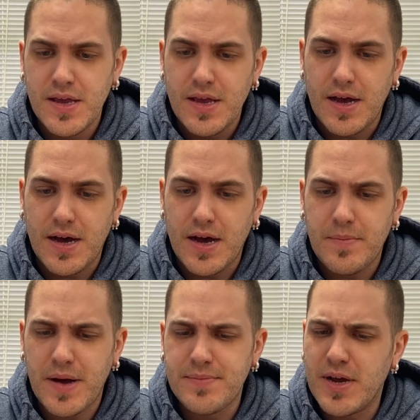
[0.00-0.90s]

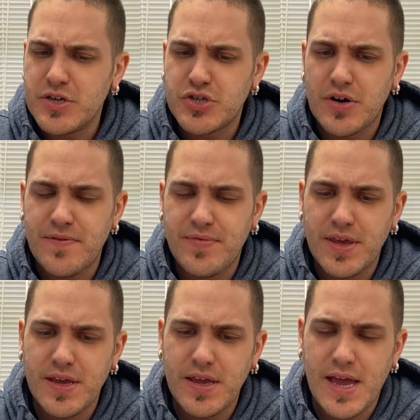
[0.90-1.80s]
I'm not sure if
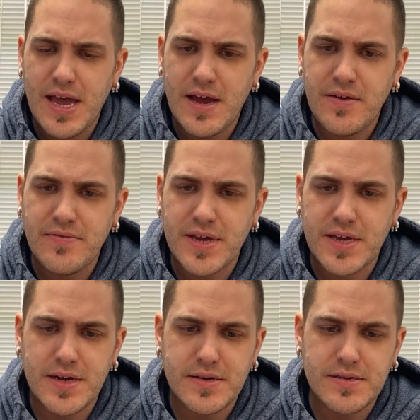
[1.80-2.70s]
they have
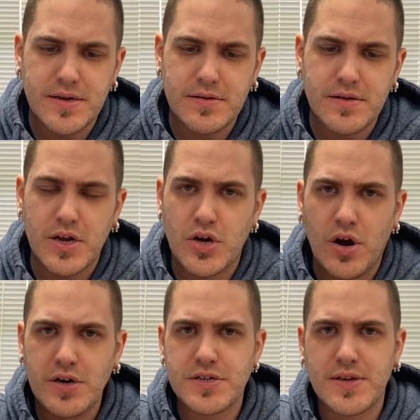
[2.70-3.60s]
like a
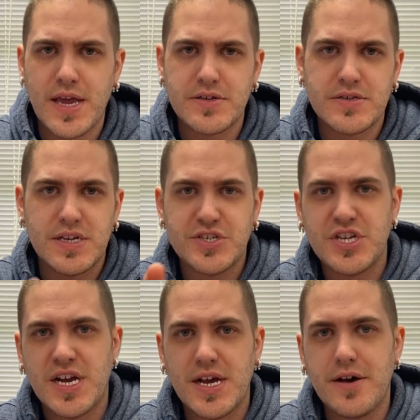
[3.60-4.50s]
cart. You can't just like
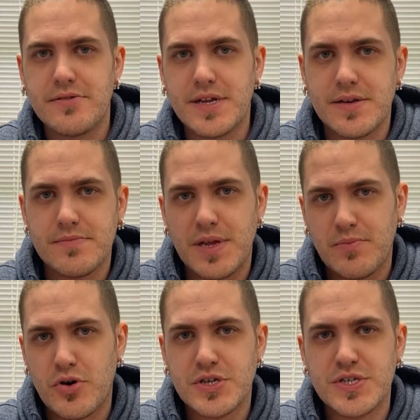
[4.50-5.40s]
check out
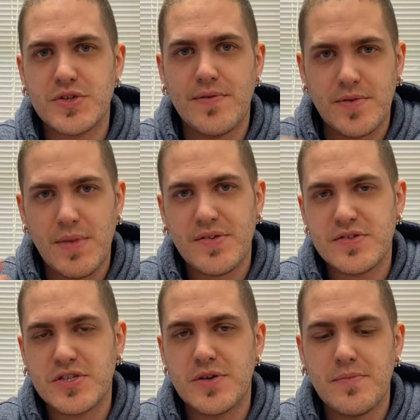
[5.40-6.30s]
and purchase. You have to
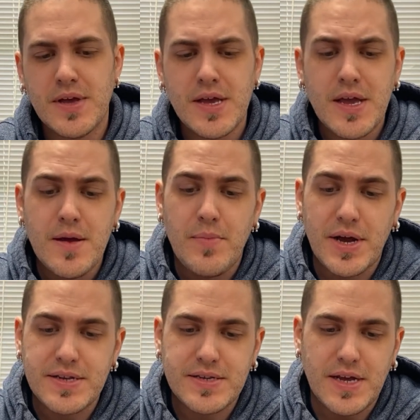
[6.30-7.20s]
message them.
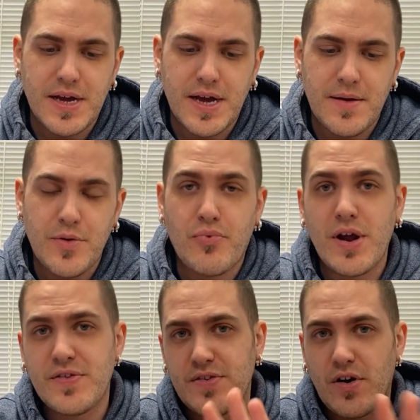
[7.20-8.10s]
But the
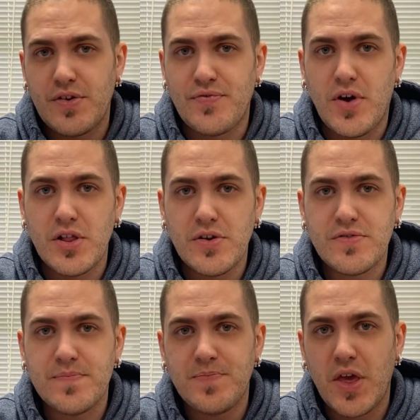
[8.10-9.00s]
prices are as
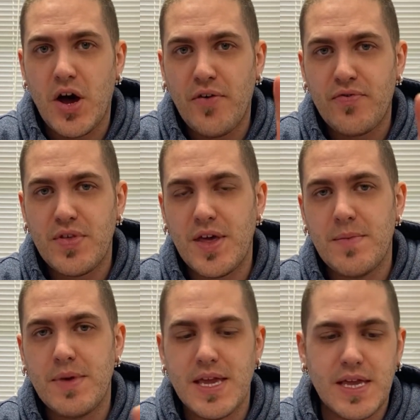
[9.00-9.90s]
follows. They offer
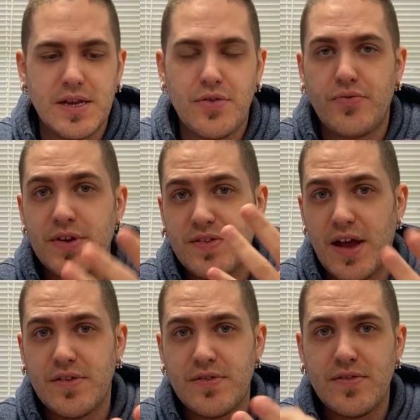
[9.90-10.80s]
them in 3
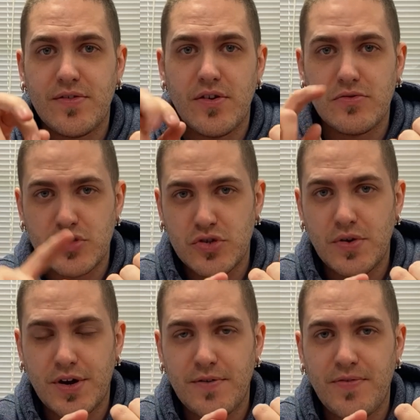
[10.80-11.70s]
sizes, so
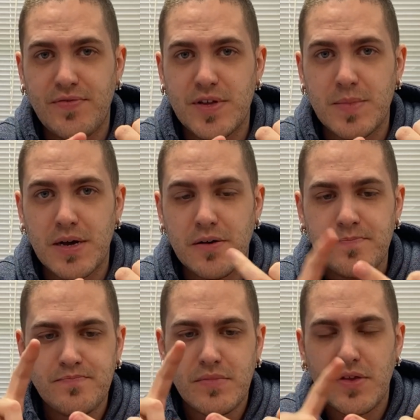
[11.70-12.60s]
250
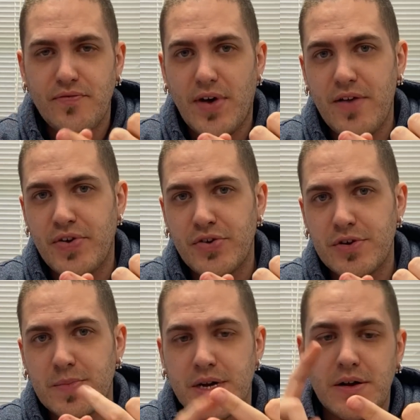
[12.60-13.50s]
mil,
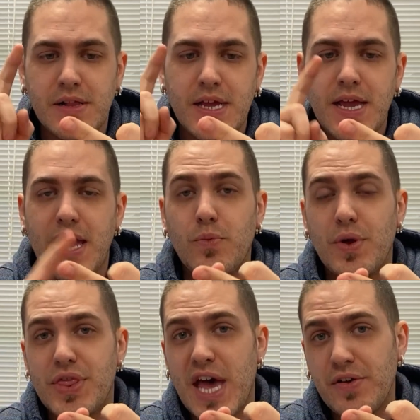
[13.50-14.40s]
500 mil, and
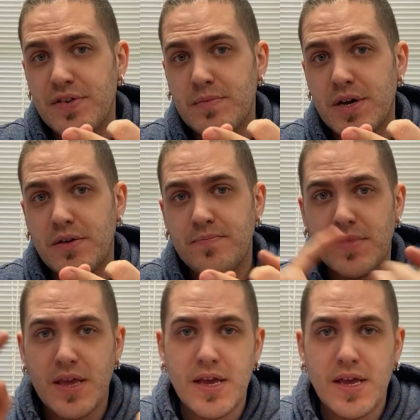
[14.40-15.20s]
1000 mil.